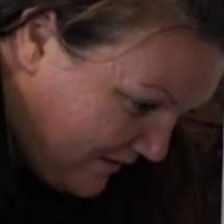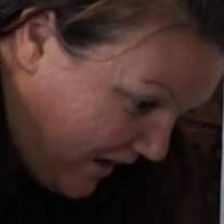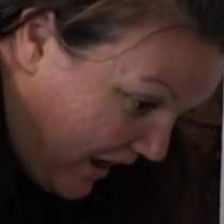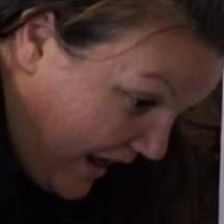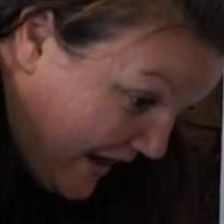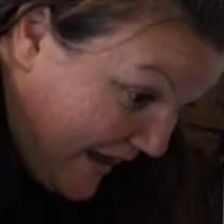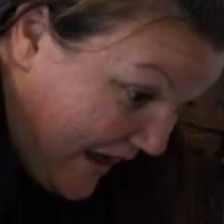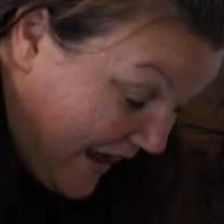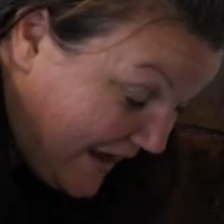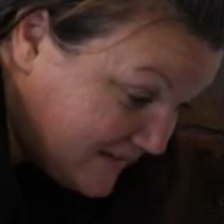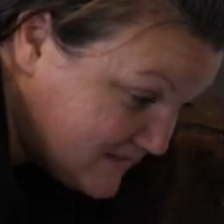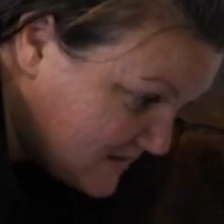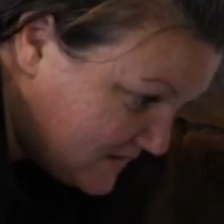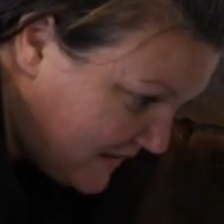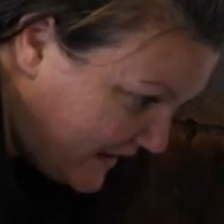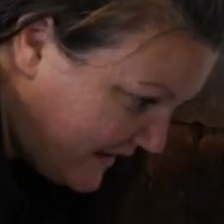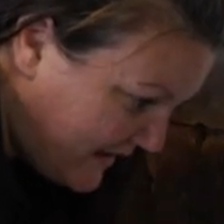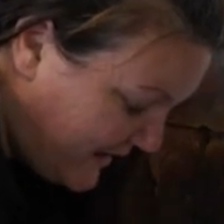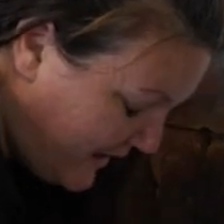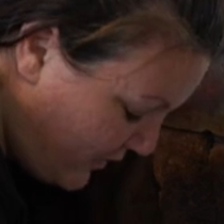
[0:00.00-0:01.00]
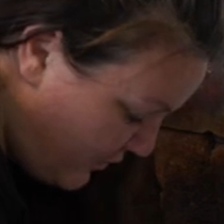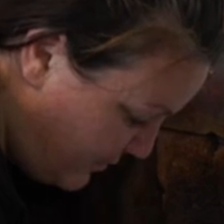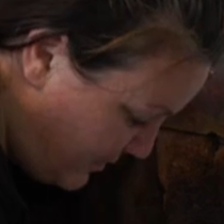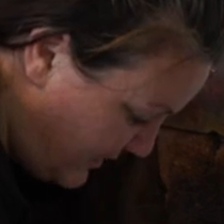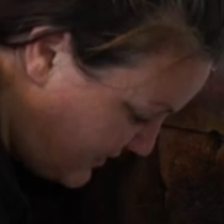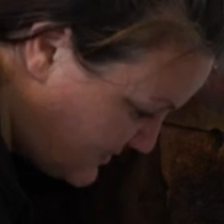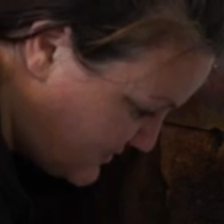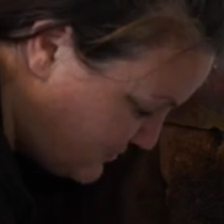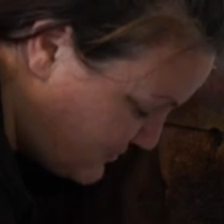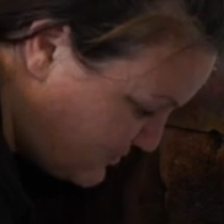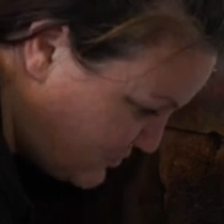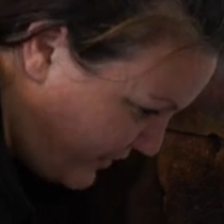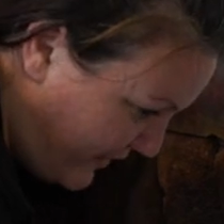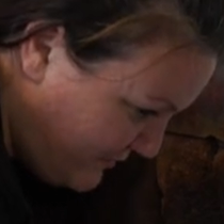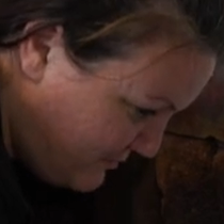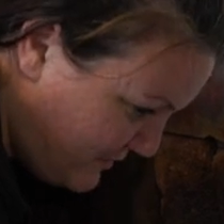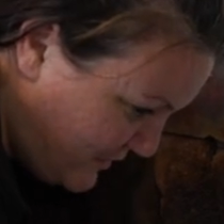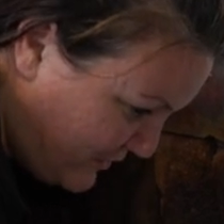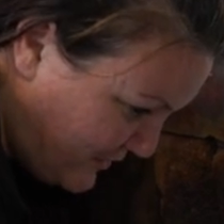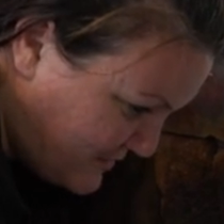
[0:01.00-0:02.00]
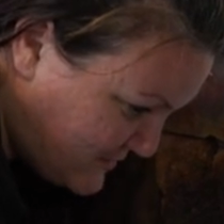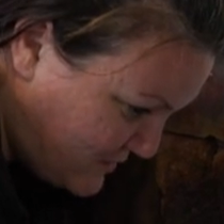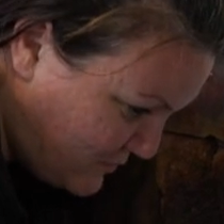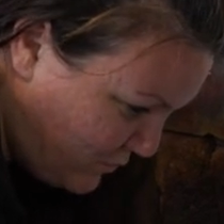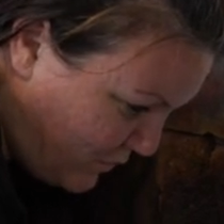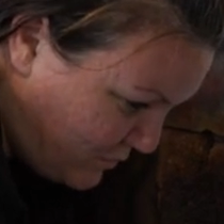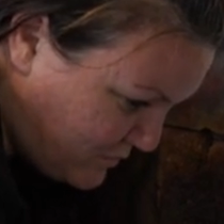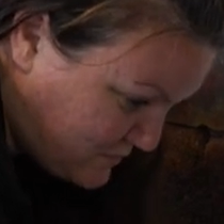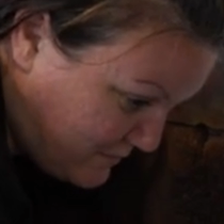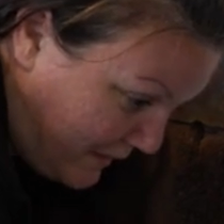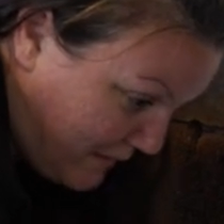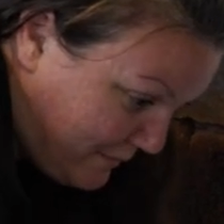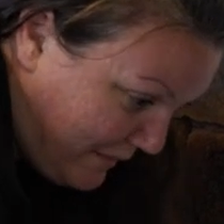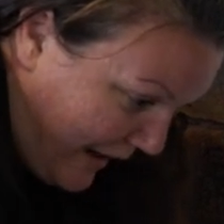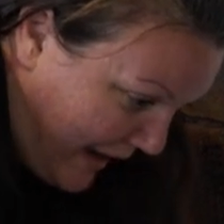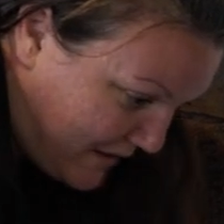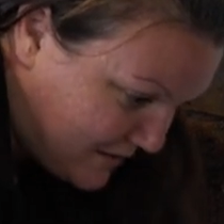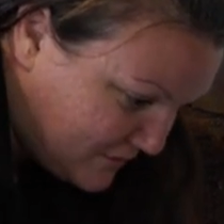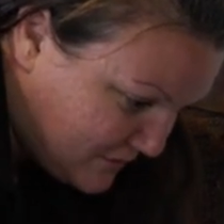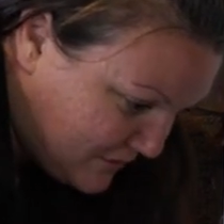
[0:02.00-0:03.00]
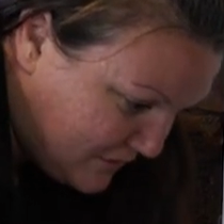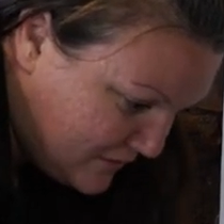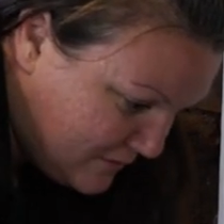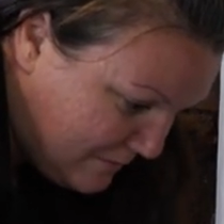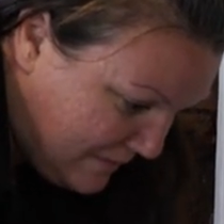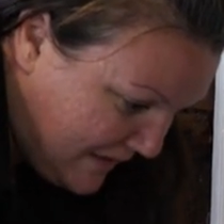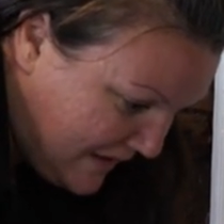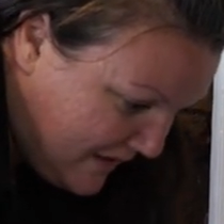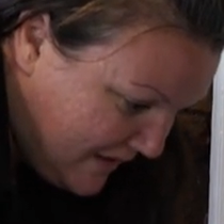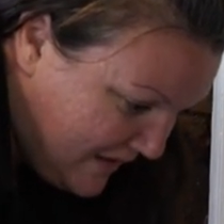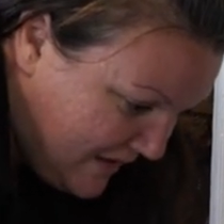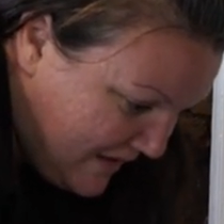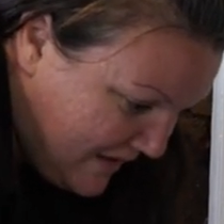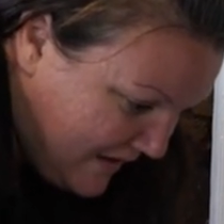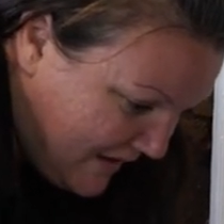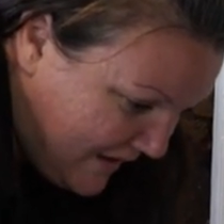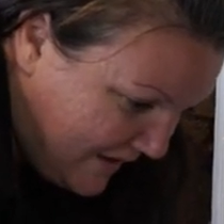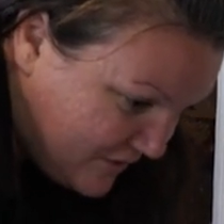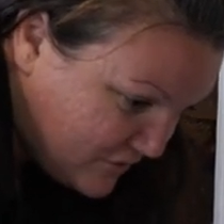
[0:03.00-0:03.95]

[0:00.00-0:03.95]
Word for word: I had to lay it out because it was driving me crazy. What was my pattern gonna be? Right.